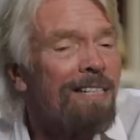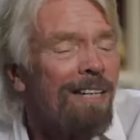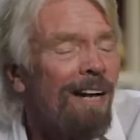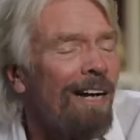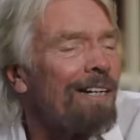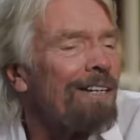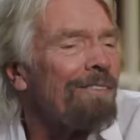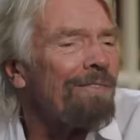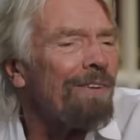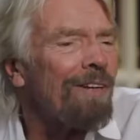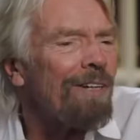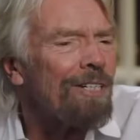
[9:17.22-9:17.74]

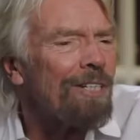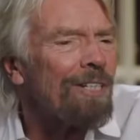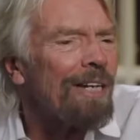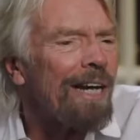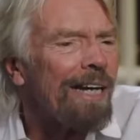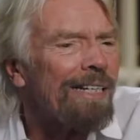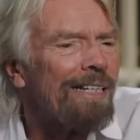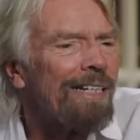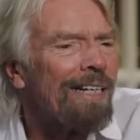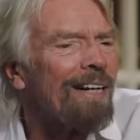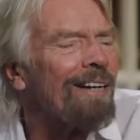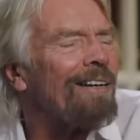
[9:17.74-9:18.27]
started Virgin
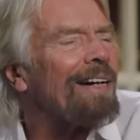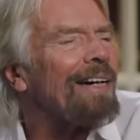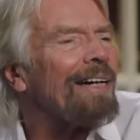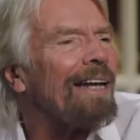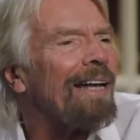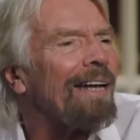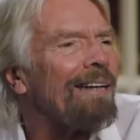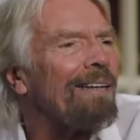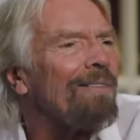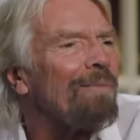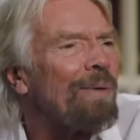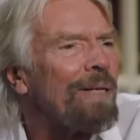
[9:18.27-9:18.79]
Atlantic, our
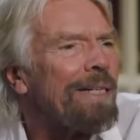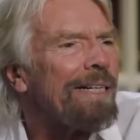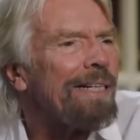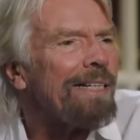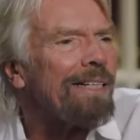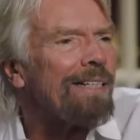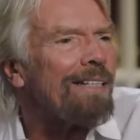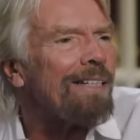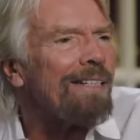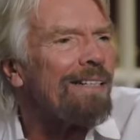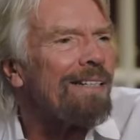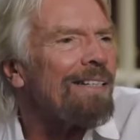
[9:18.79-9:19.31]
airline, and we
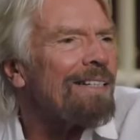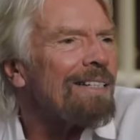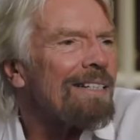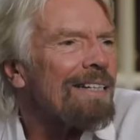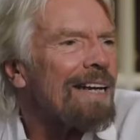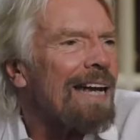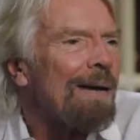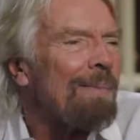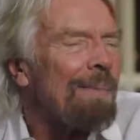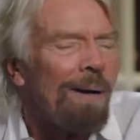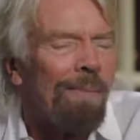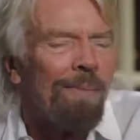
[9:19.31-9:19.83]
needed to
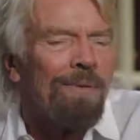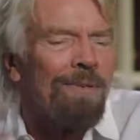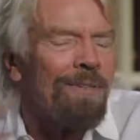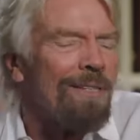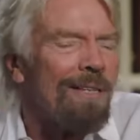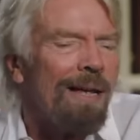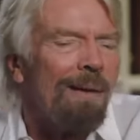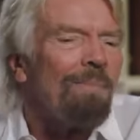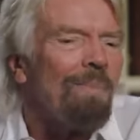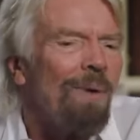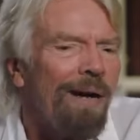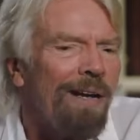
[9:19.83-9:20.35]
come up with
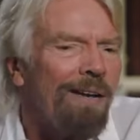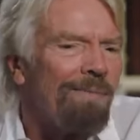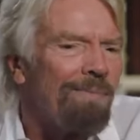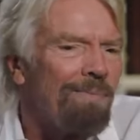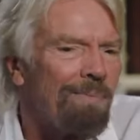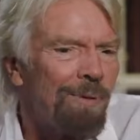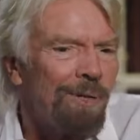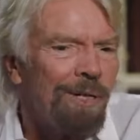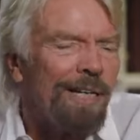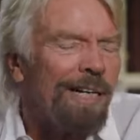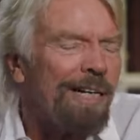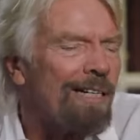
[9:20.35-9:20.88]
some way of
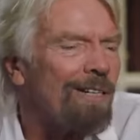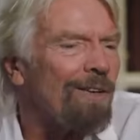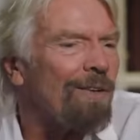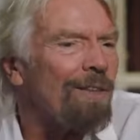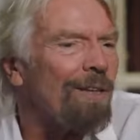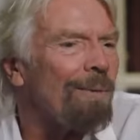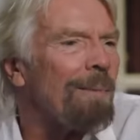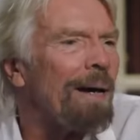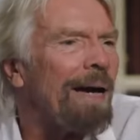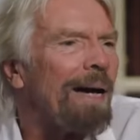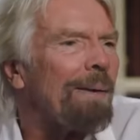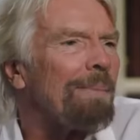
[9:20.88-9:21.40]
putting it on
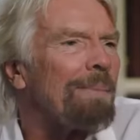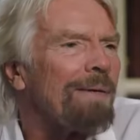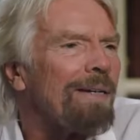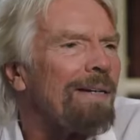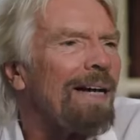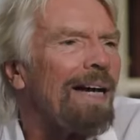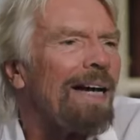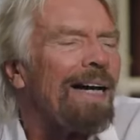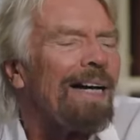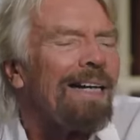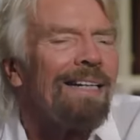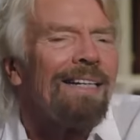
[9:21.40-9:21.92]
the map,
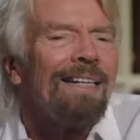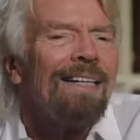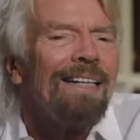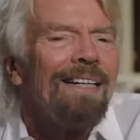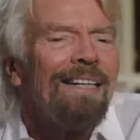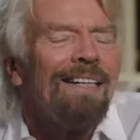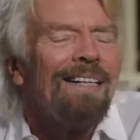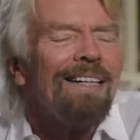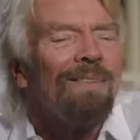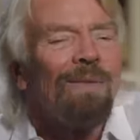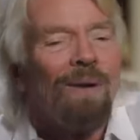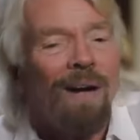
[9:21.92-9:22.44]
and
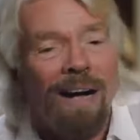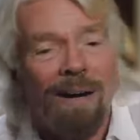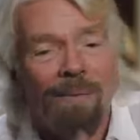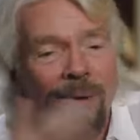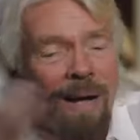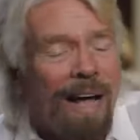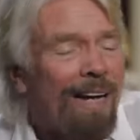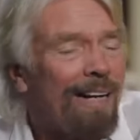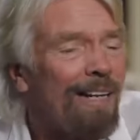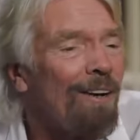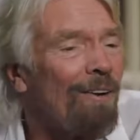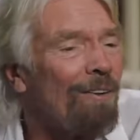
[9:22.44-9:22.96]
we
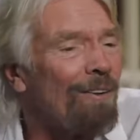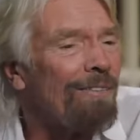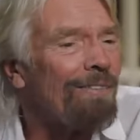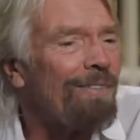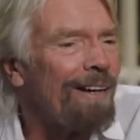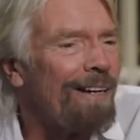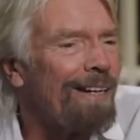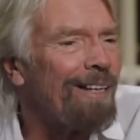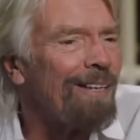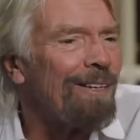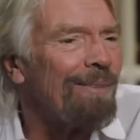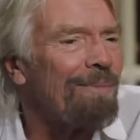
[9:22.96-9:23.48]
had a lot of
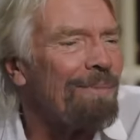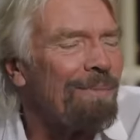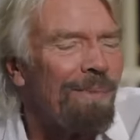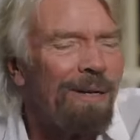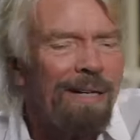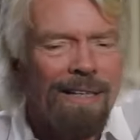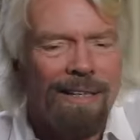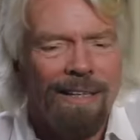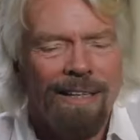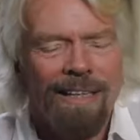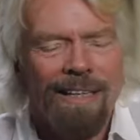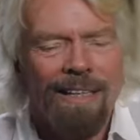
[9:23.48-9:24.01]
fun
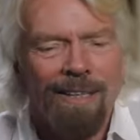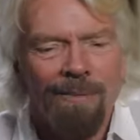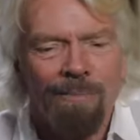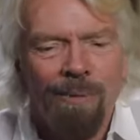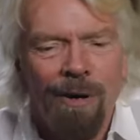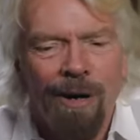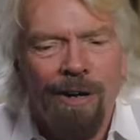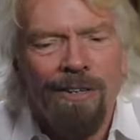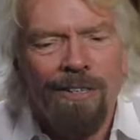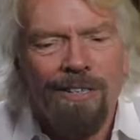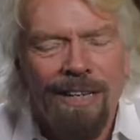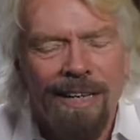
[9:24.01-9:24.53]
in the
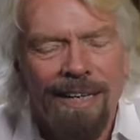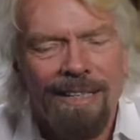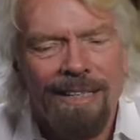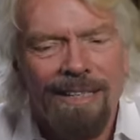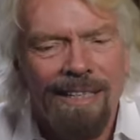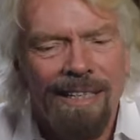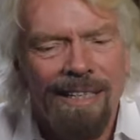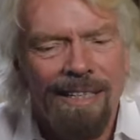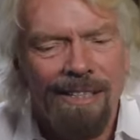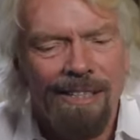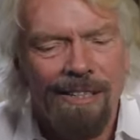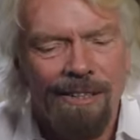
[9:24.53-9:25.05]
process
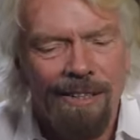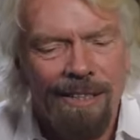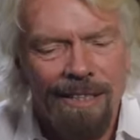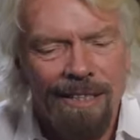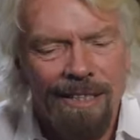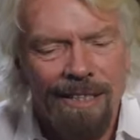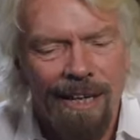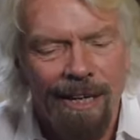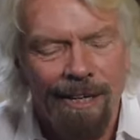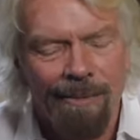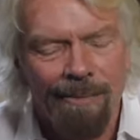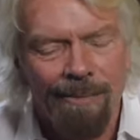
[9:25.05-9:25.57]
in doing
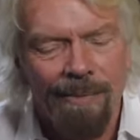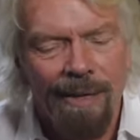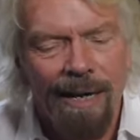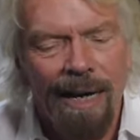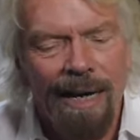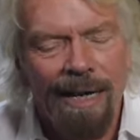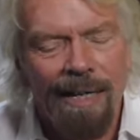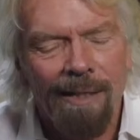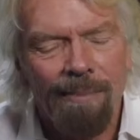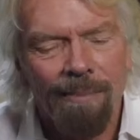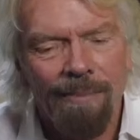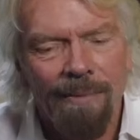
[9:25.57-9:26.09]
so.
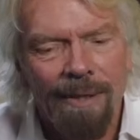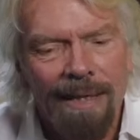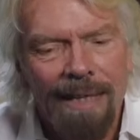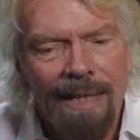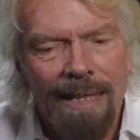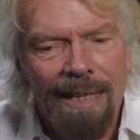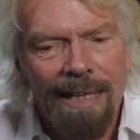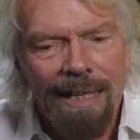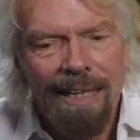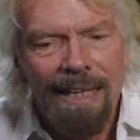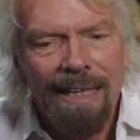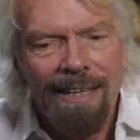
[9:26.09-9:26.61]

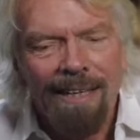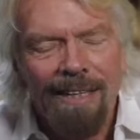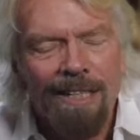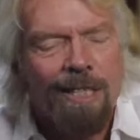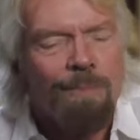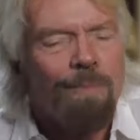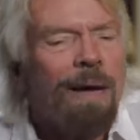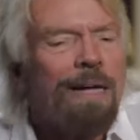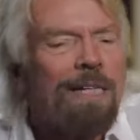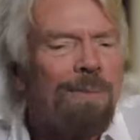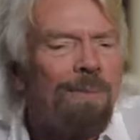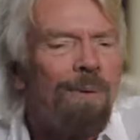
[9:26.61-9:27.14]
The
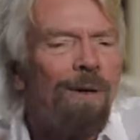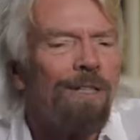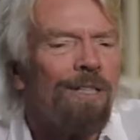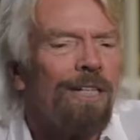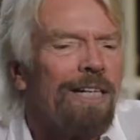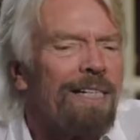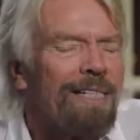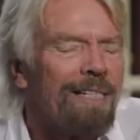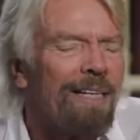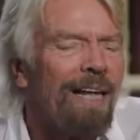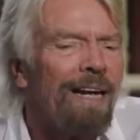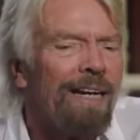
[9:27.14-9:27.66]
space
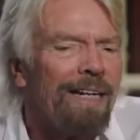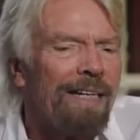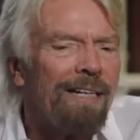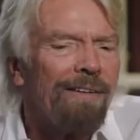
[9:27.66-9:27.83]
project's slightly